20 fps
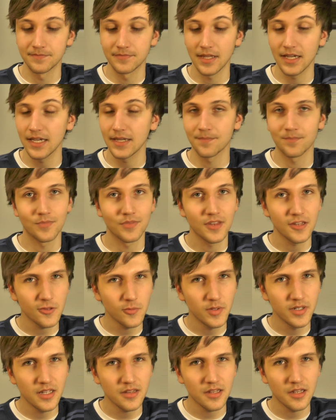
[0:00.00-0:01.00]
Hey, this
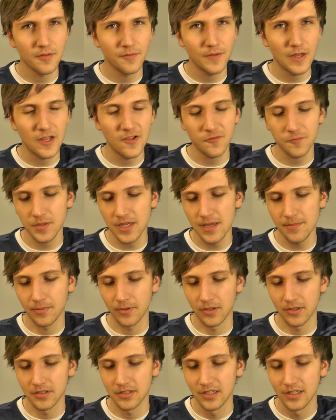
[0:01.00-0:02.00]
one doesn't involve
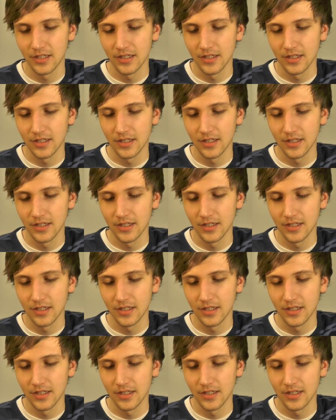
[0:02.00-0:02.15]
people.